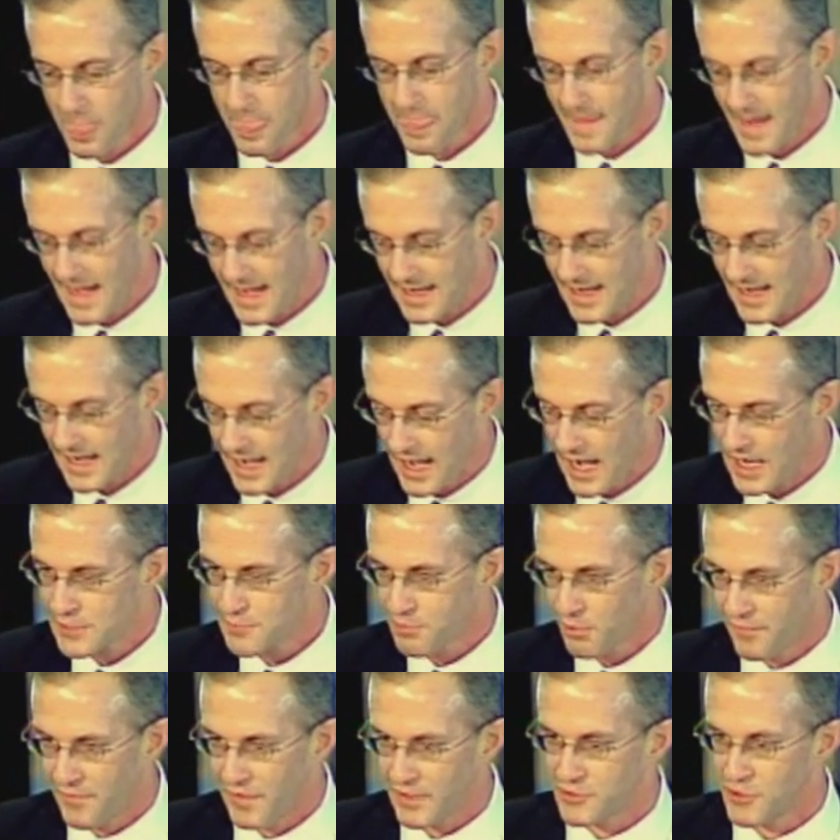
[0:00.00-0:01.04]
And I asked
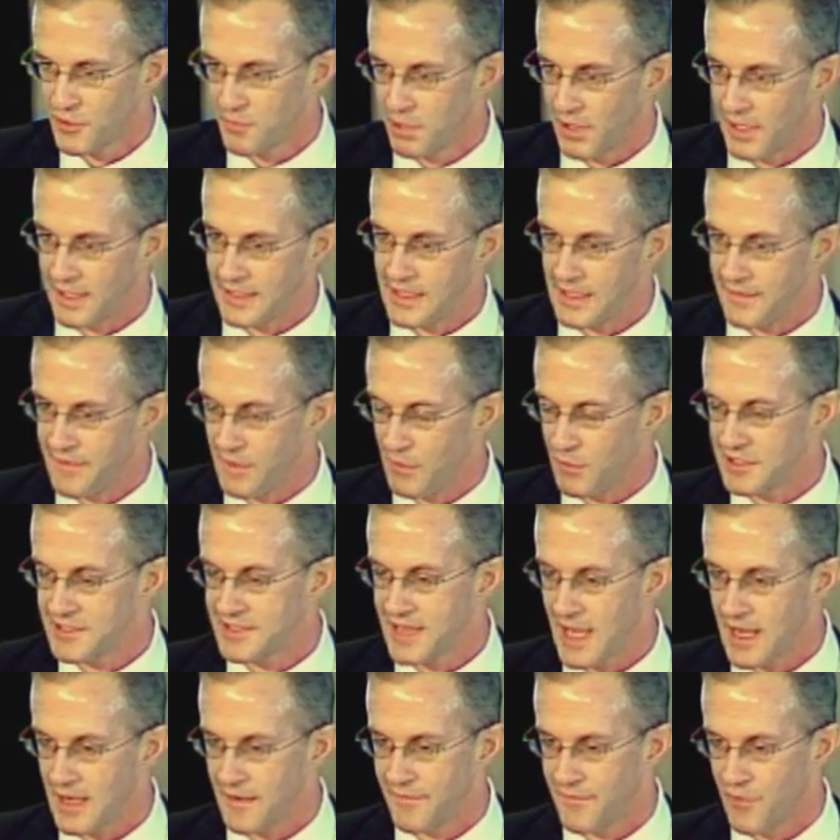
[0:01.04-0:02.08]
Professor Blakey if he would
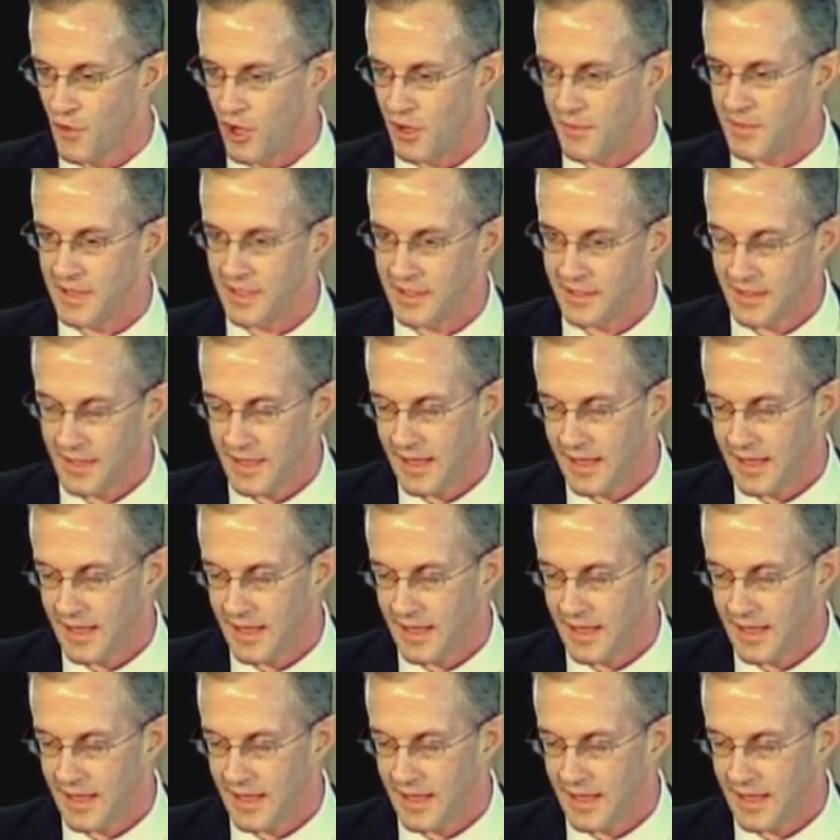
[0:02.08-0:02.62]
sign it for me.